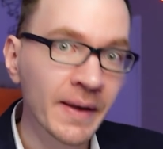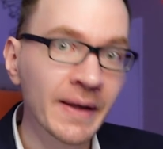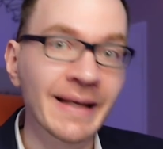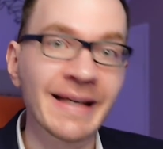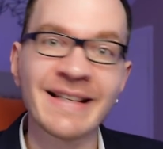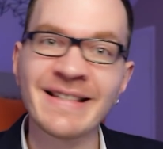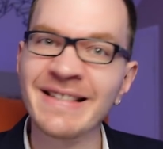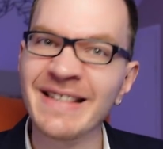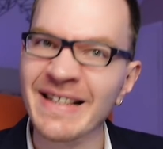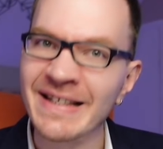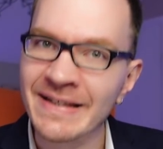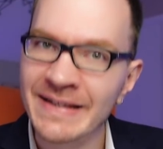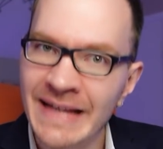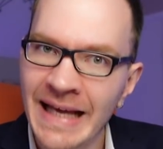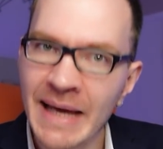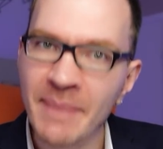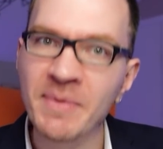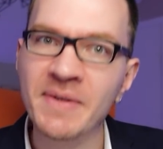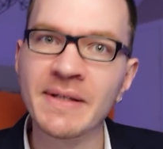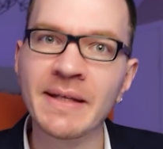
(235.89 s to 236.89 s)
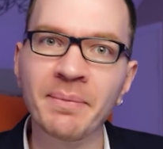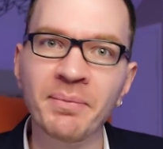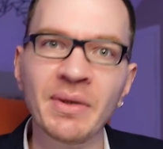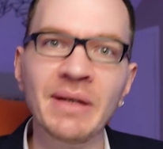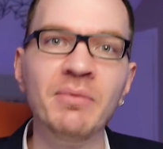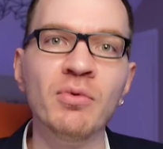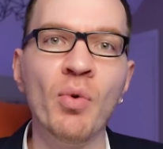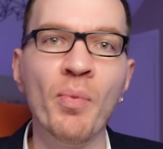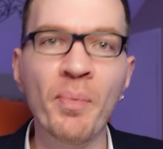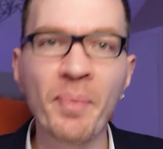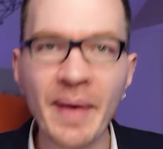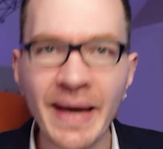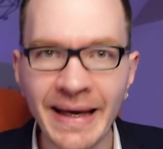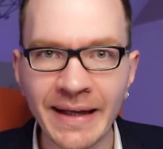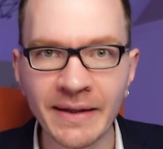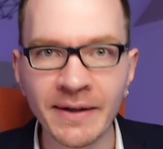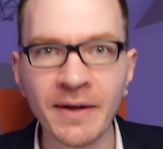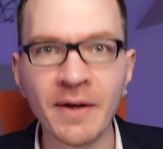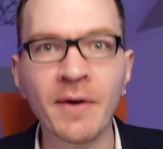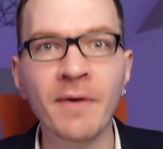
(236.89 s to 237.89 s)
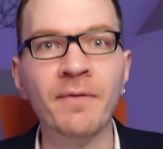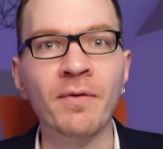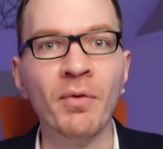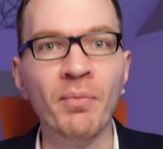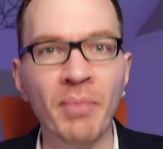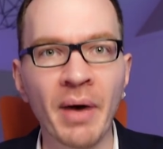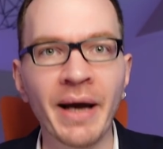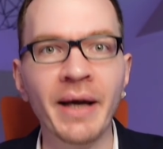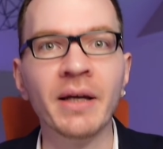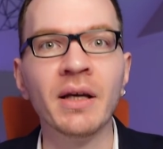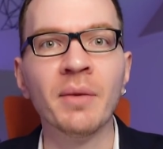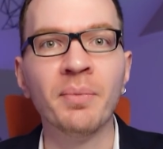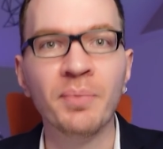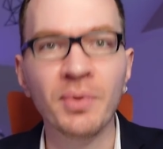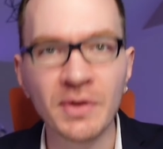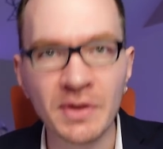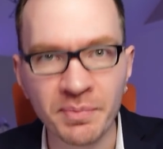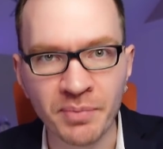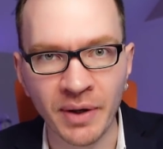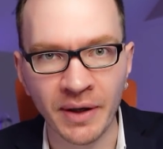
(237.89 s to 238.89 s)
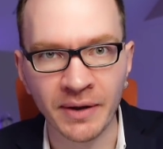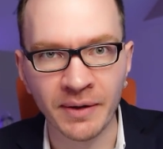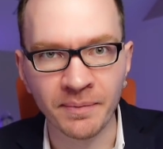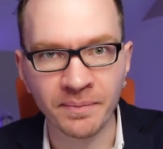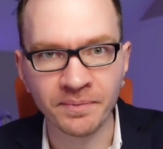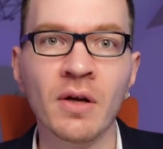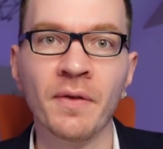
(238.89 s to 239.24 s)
is the same as the premium paid from buying a put spread.